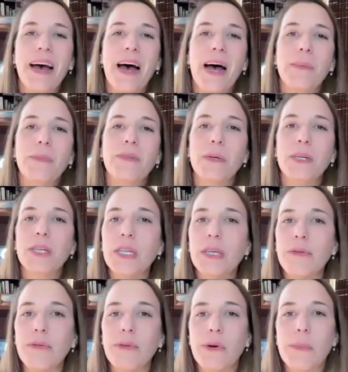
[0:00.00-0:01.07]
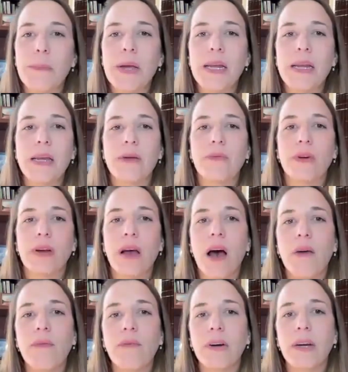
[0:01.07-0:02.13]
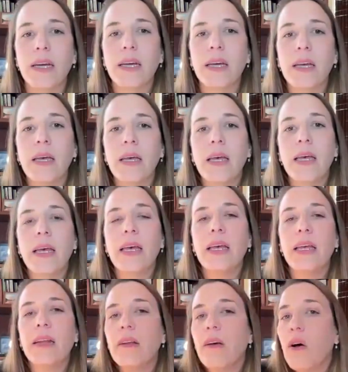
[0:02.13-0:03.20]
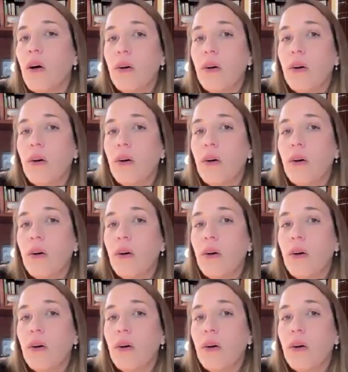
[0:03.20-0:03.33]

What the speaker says: especially for immediate recovery, it